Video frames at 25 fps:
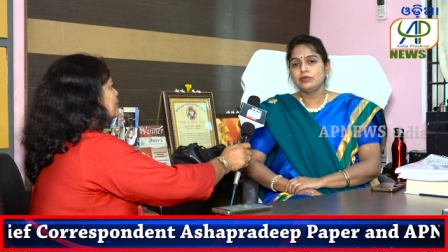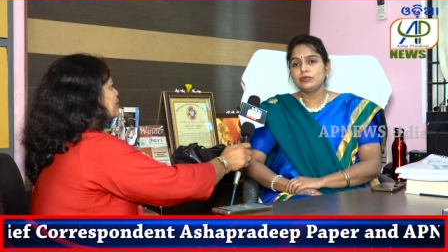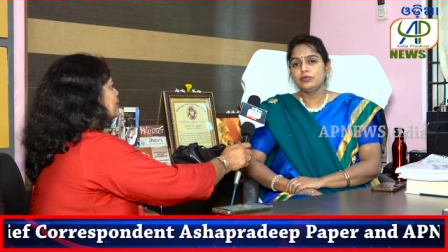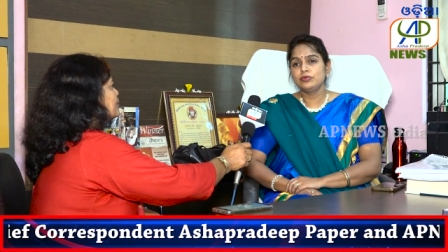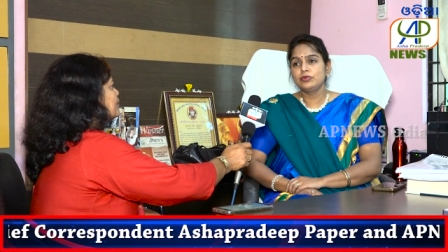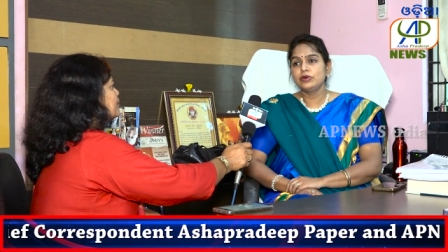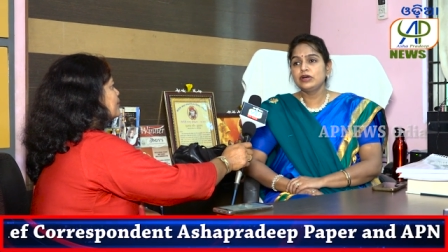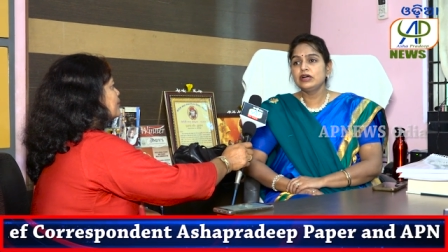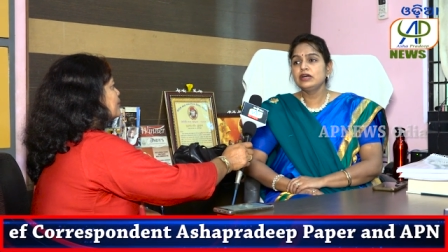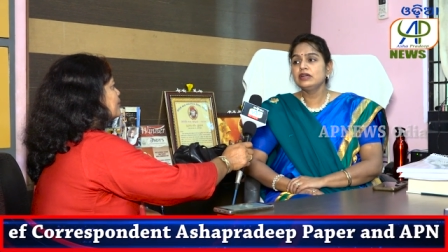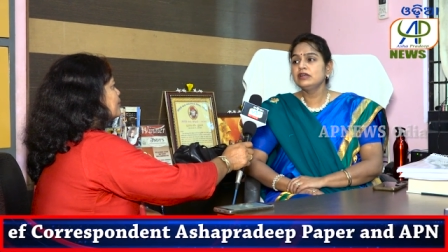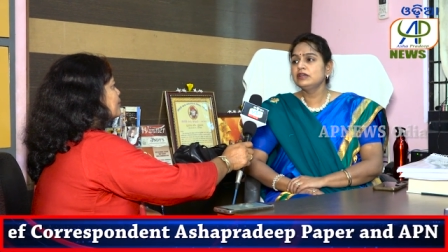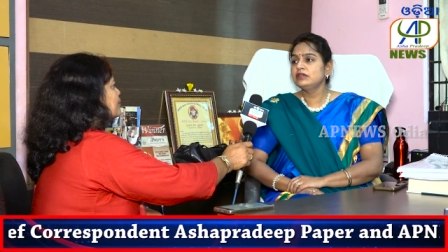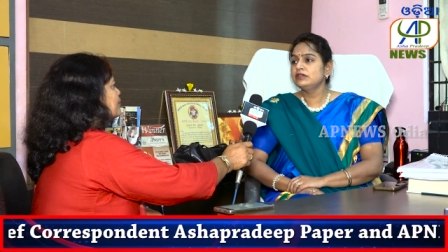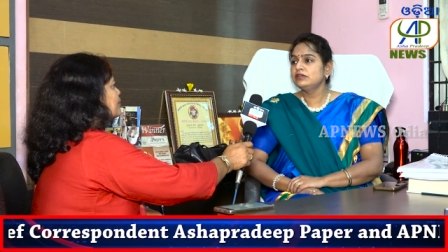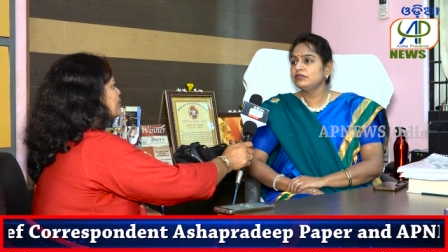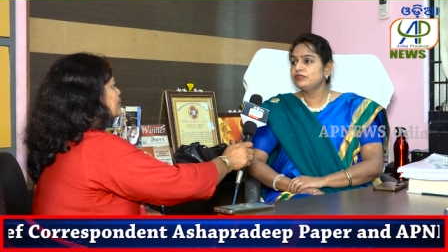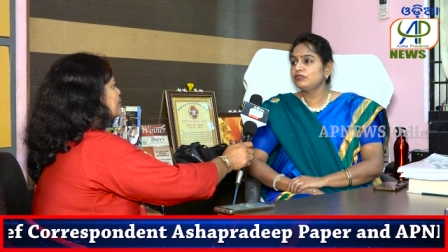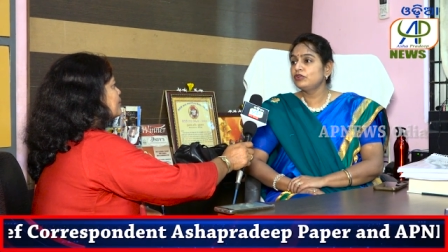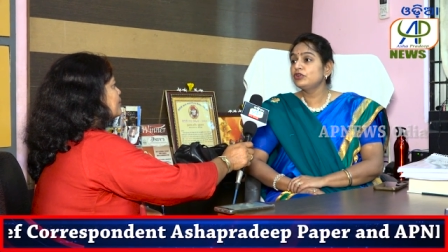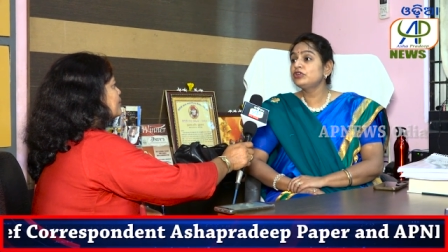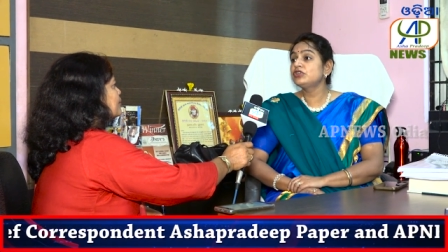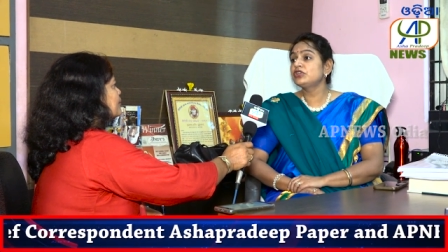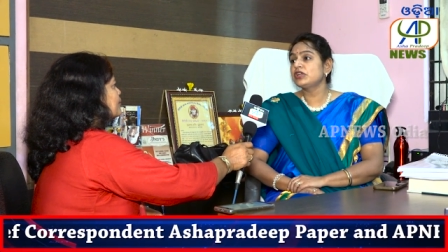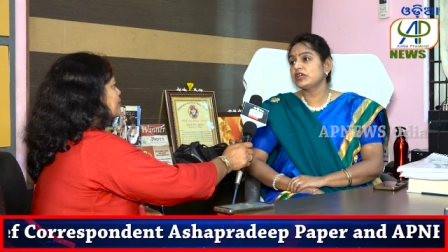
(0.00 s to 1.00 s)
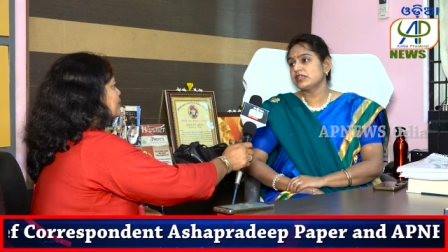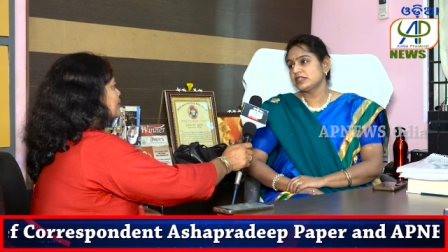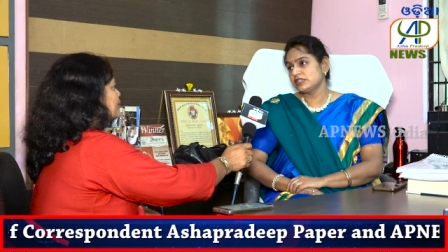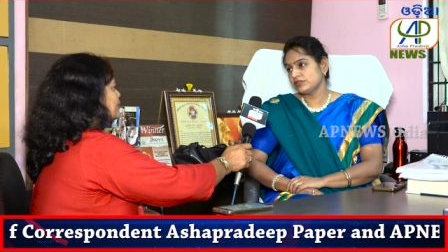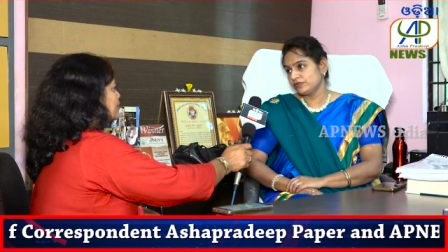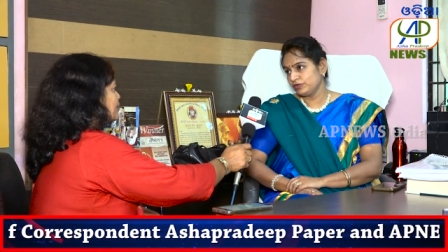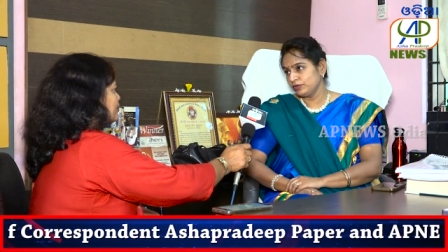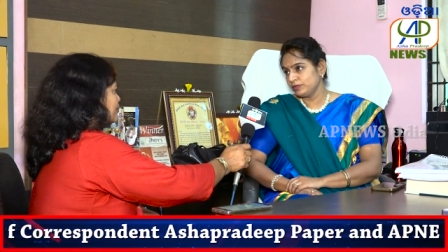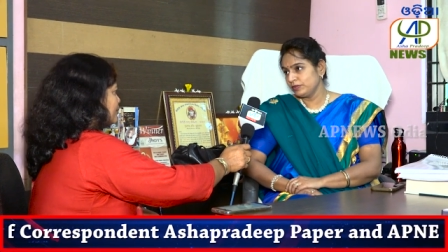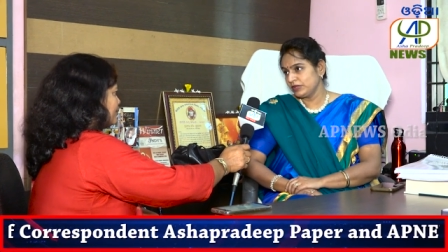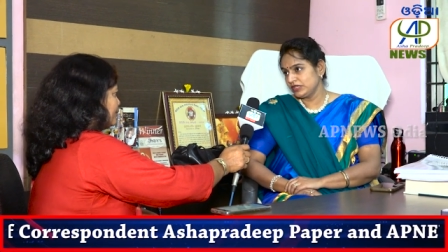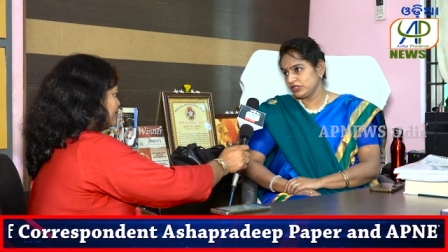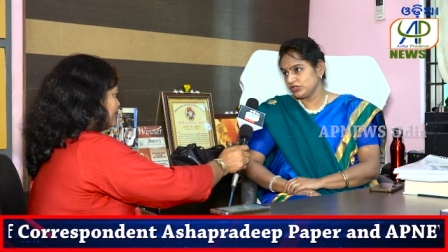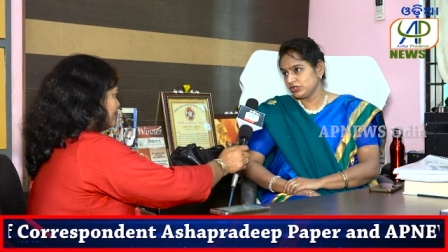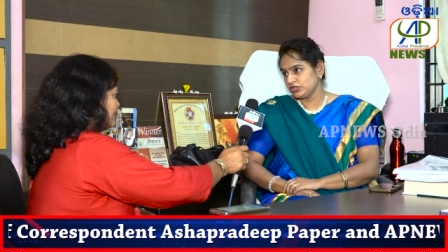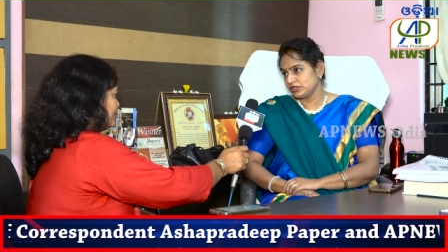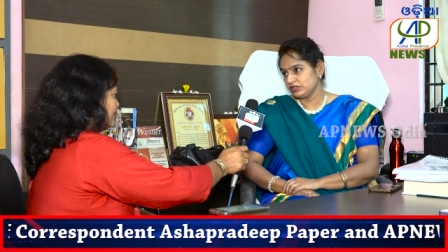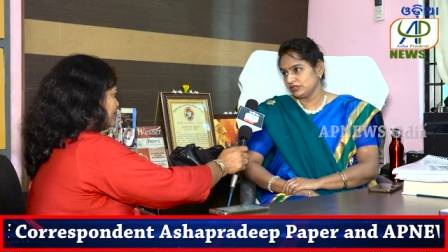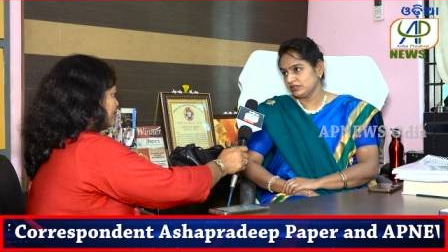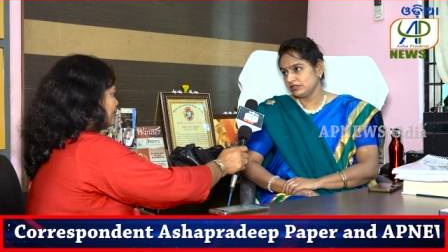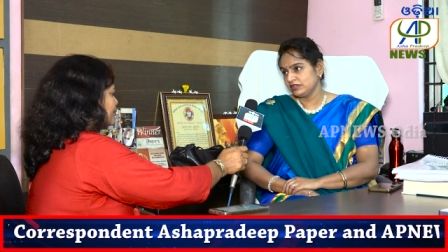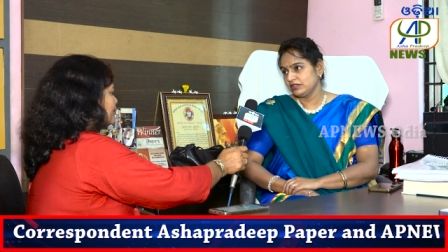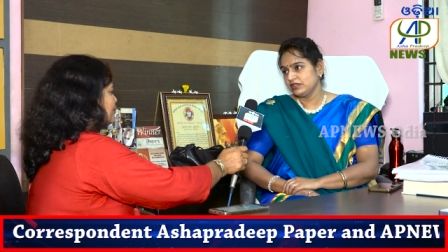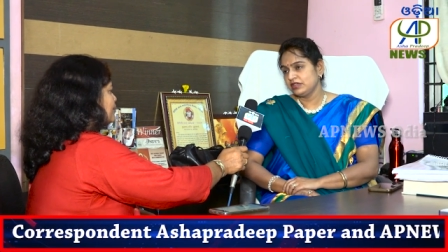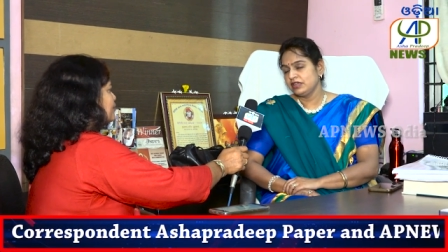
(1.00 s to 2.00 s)
work for
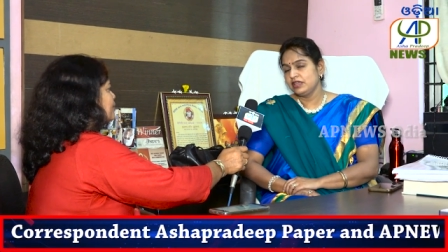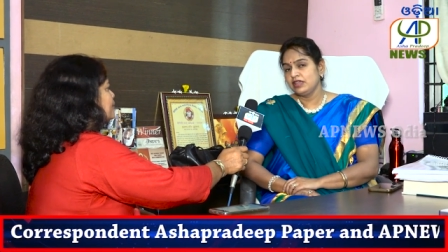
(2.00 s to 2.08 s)
transformation.